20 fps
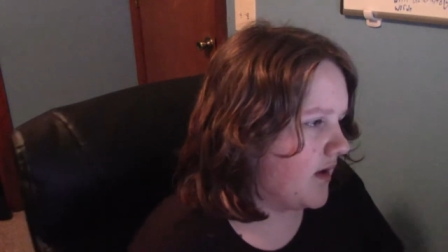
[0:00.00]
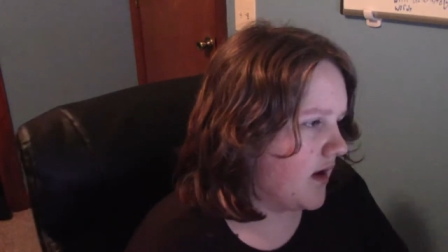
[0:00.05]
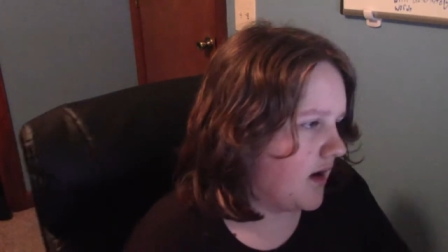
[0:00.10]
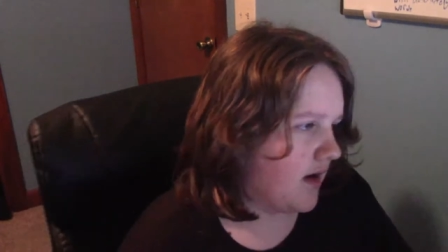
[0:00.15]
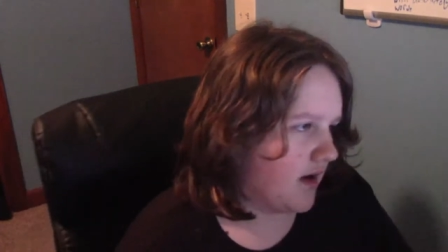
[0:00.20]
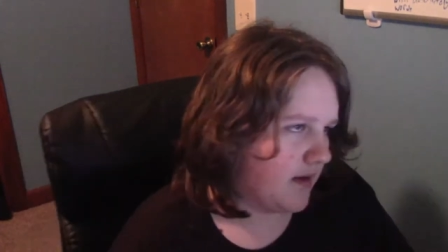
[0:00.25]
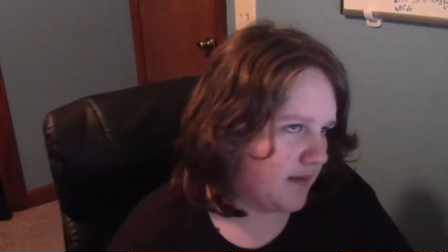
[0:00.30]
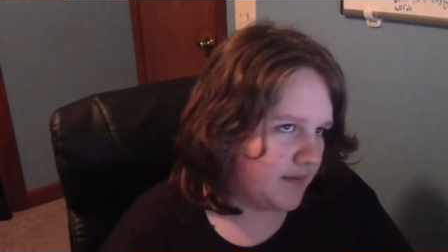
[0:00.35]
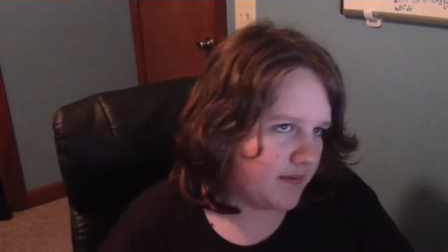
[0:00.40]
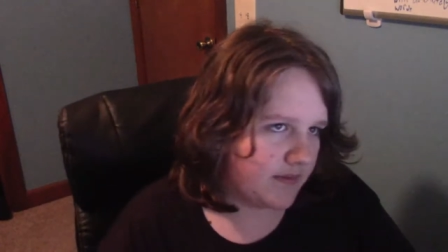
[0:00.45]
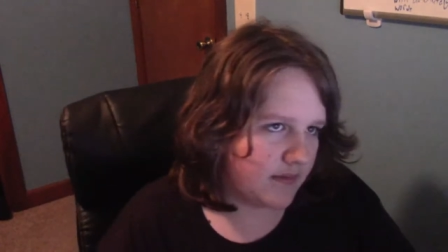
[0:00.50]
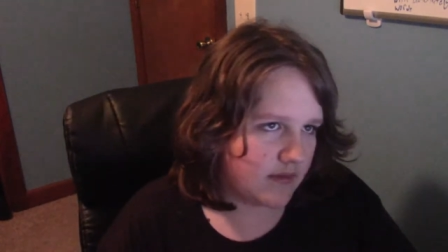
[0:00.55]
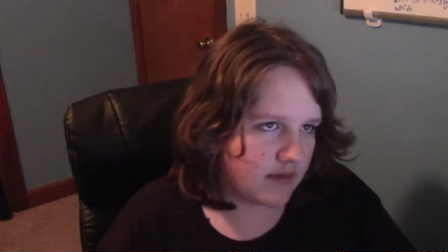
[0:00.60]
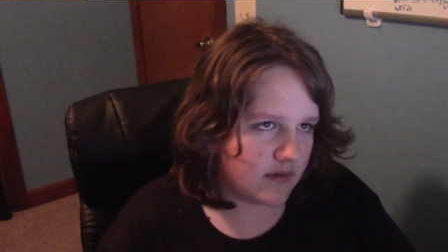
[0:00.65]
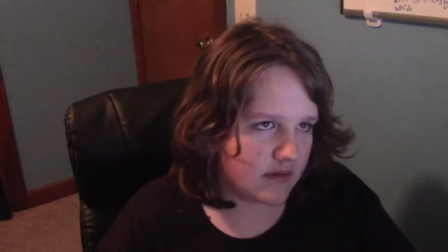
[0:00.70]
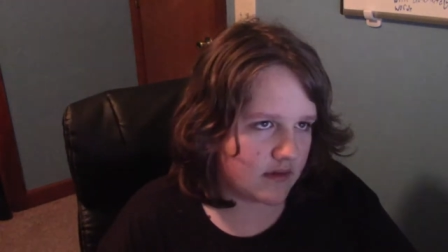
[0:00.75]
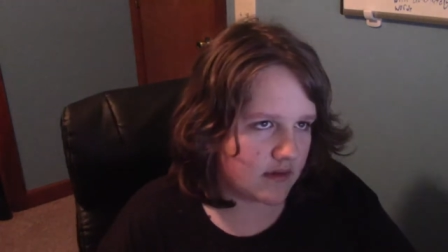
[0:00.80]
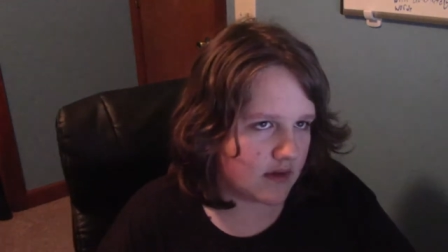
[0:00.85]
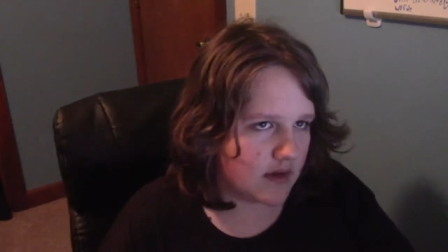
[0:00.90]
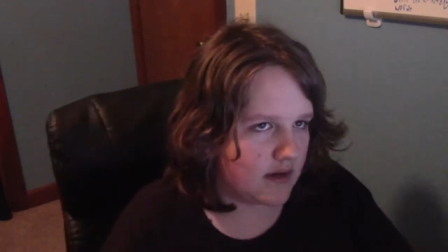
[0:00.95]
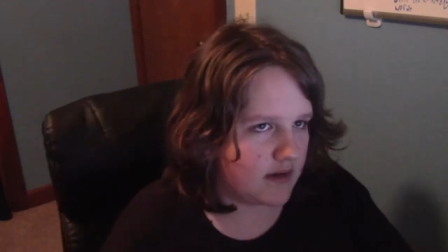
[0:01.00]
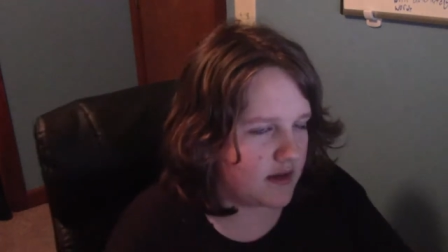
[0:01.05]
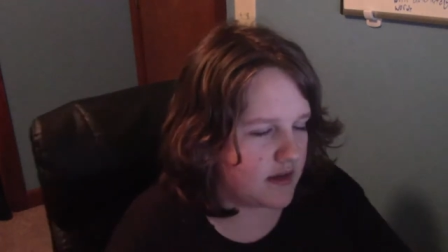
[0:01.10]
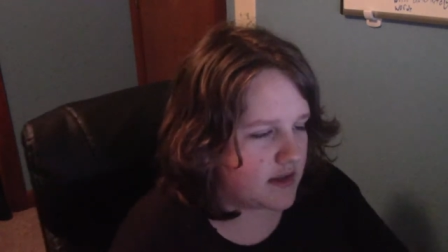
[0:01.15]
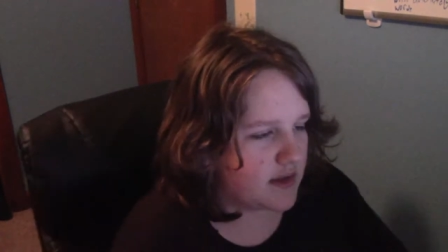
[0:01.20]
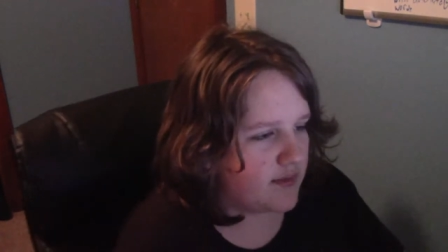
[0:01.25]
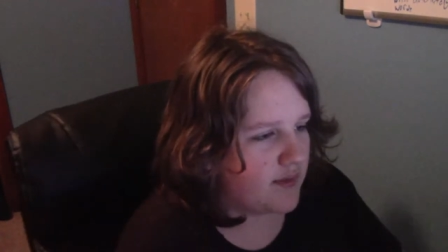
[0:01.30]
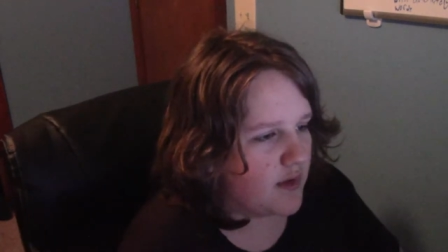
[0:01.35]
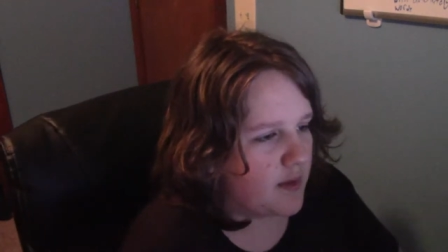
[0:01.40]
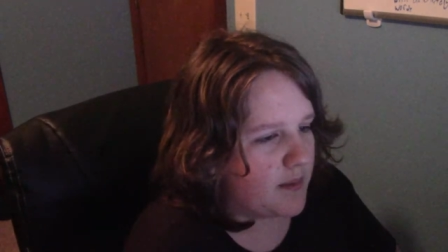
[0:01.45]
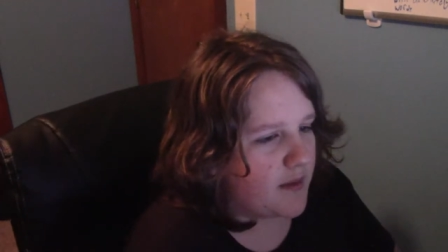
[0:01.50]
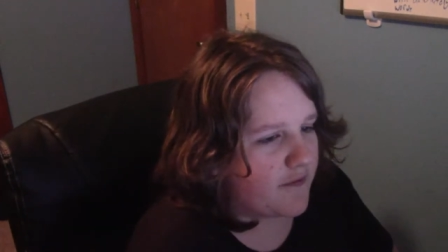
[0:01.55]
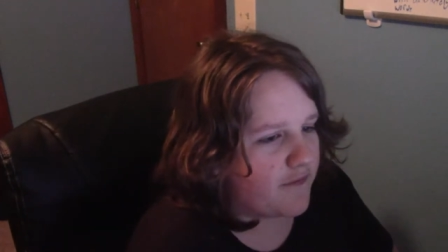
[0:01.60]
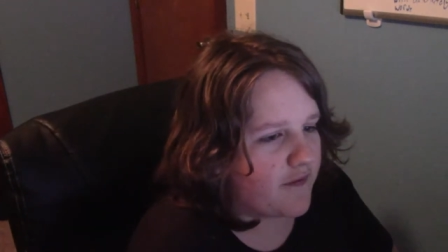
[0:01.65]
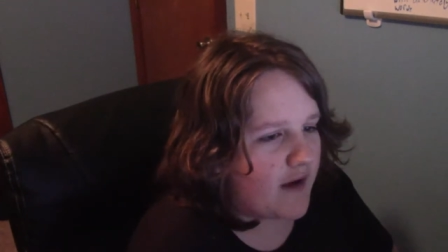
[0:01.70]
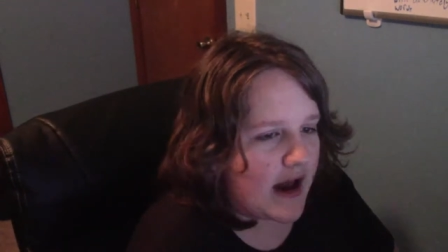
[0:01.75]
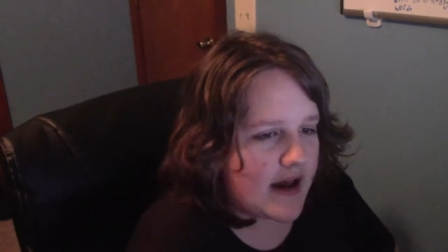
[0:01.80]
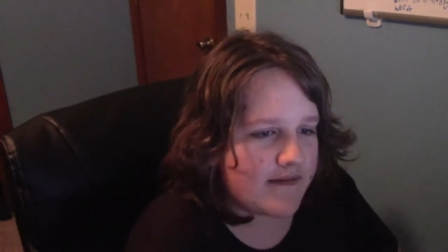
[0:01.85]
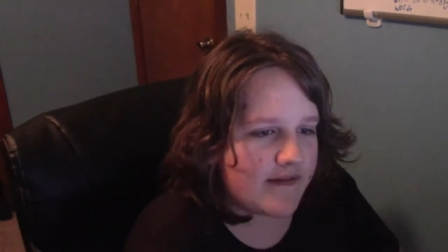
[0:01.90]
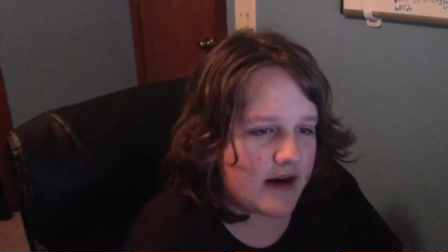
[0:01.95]
uh, this film a
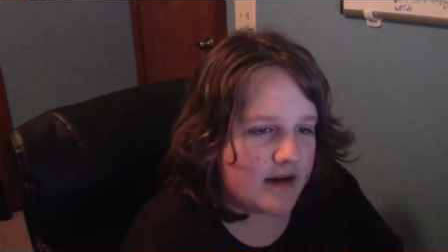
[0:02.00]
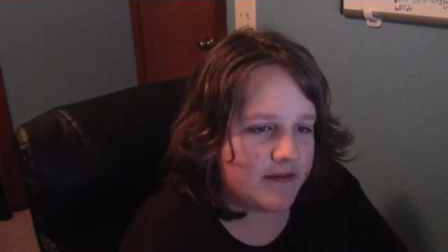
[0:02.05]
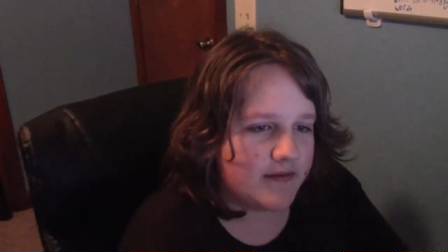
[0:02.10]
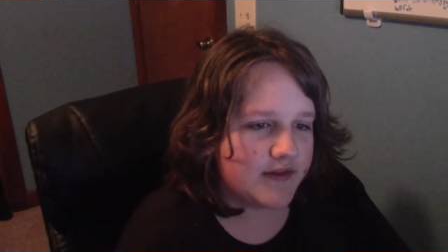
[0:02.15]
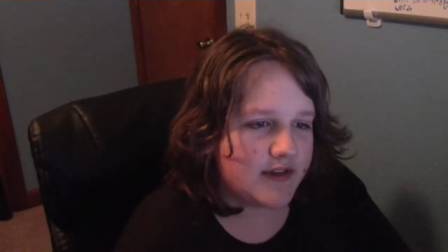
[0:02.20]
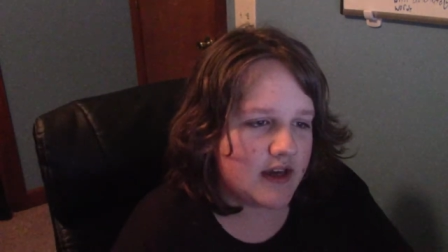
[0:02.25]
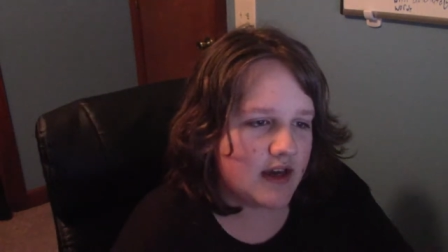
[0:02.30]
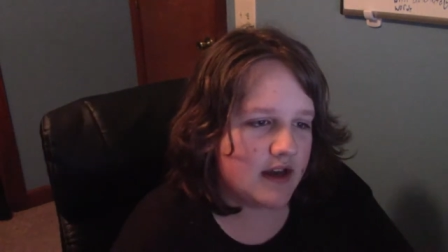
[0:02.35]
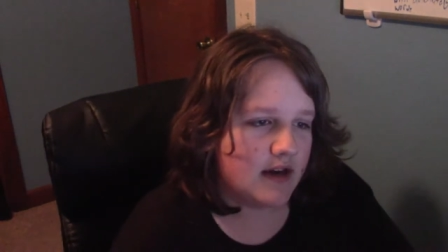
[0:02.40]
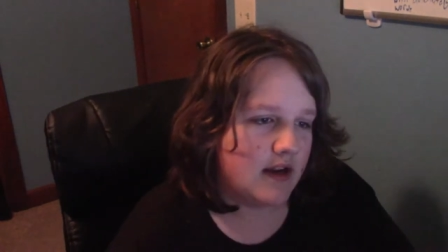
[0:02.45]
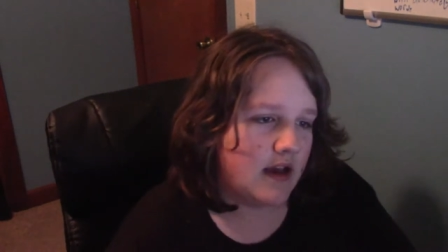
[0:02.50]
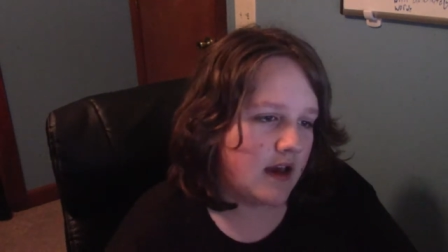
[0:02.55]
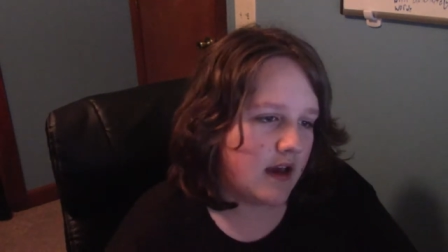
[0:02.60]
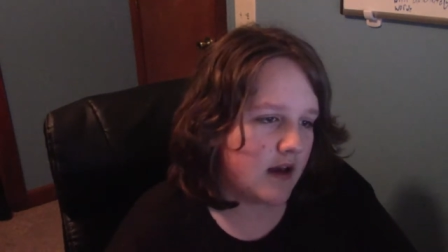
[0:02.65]
five out of ten.